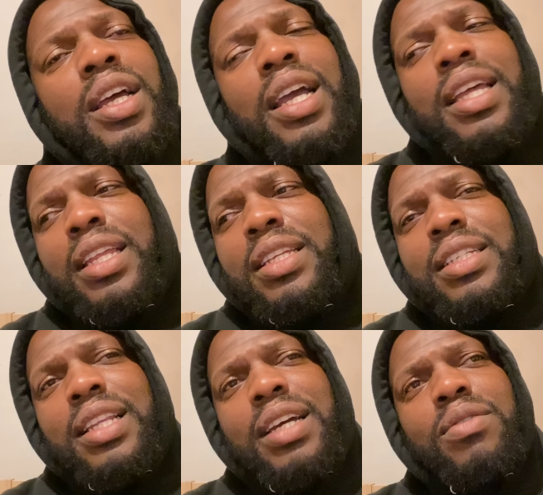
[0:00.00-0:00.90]
And then
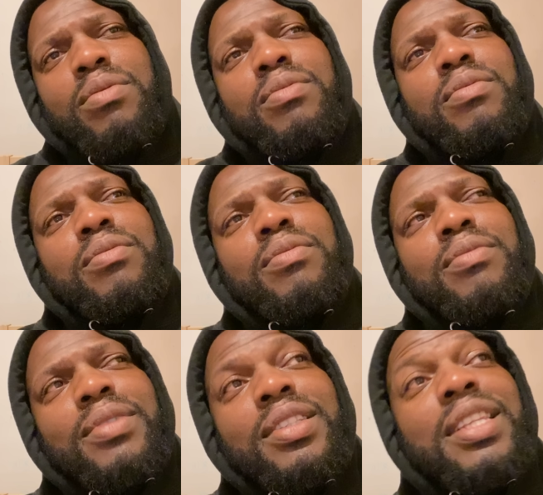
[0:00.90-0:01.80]
just like,
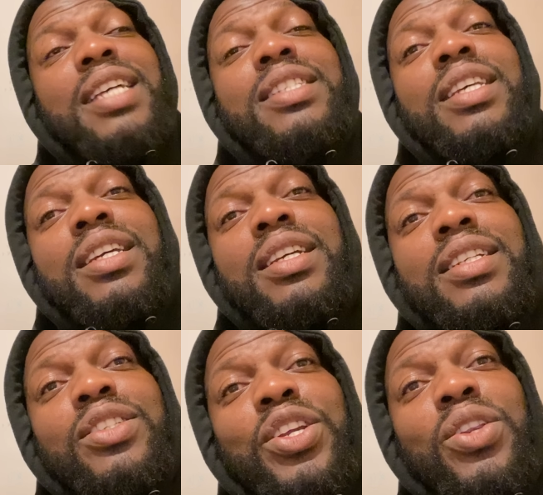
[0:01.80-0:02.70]
that's it.
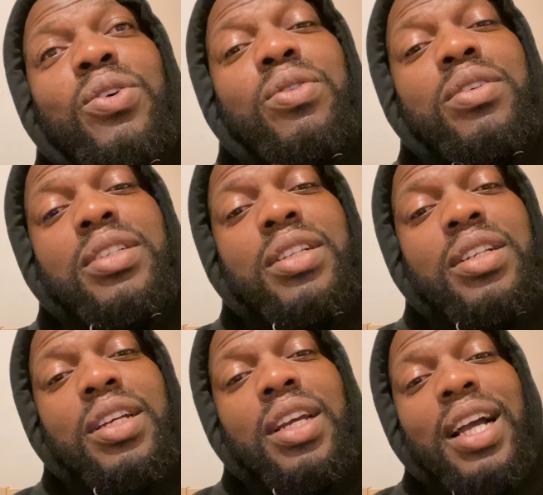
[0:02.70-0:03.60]
So you know,
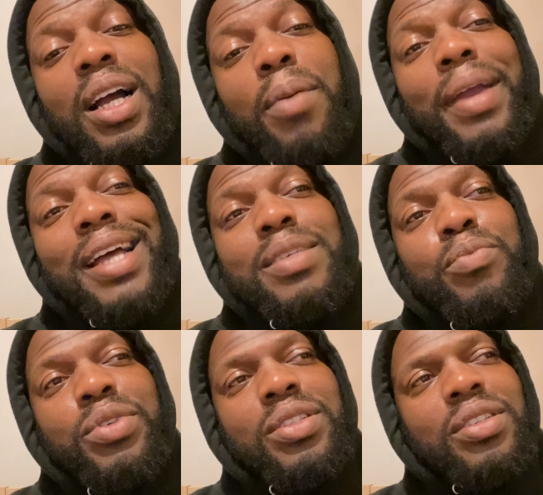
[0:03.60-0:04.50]
I'm going to
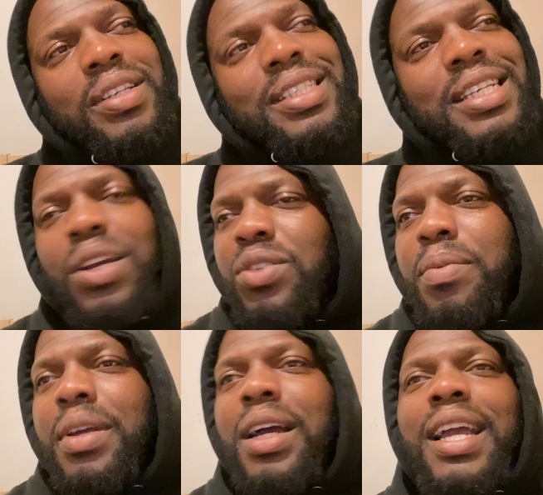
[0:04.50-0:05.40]
prison. So I am sitting there
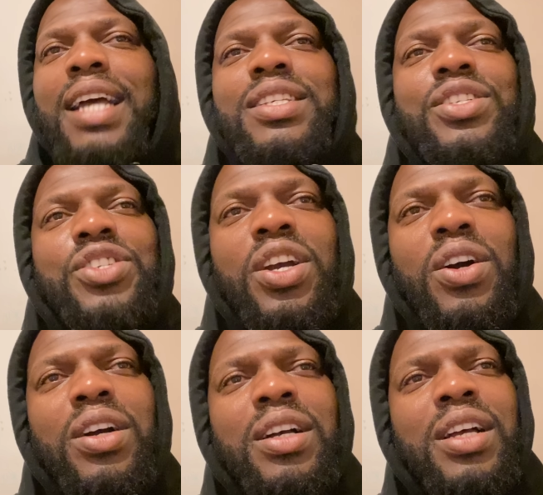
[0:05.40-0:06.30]
contemplating, I'm going to
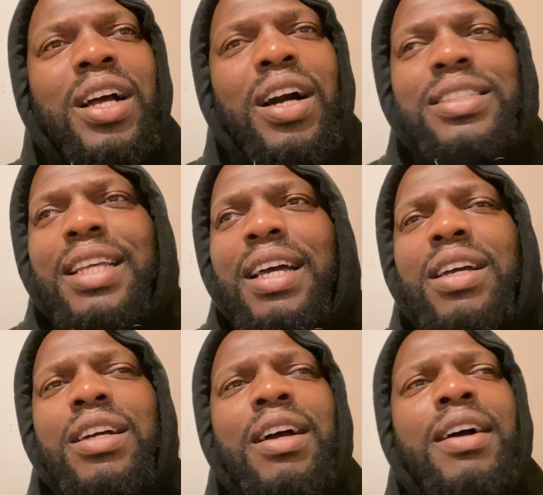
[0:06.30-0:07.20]
jail. I was like,
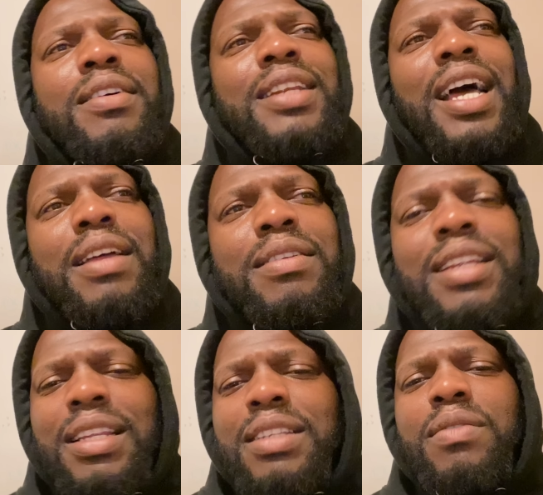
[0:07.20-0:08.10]
like,
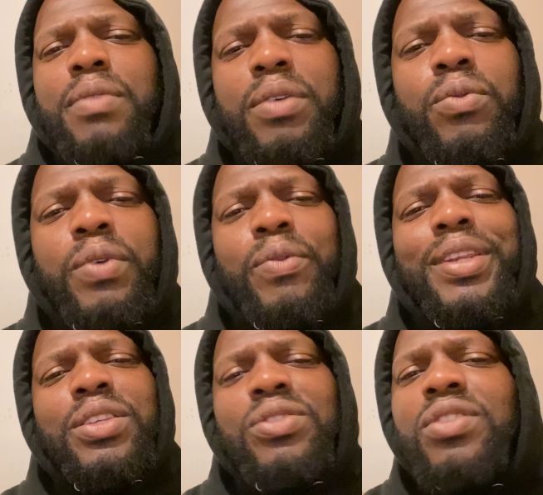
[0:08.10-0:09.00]

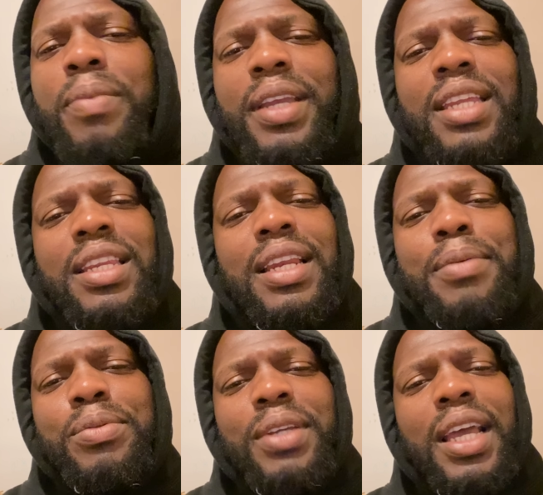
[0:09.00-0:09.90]
with the sub again, the
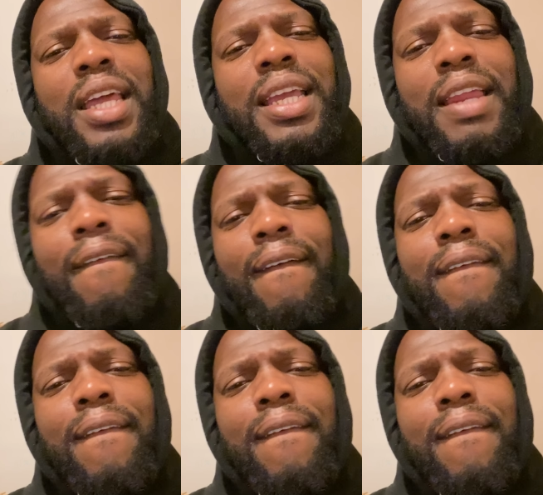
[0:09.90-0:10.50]
lips were going again.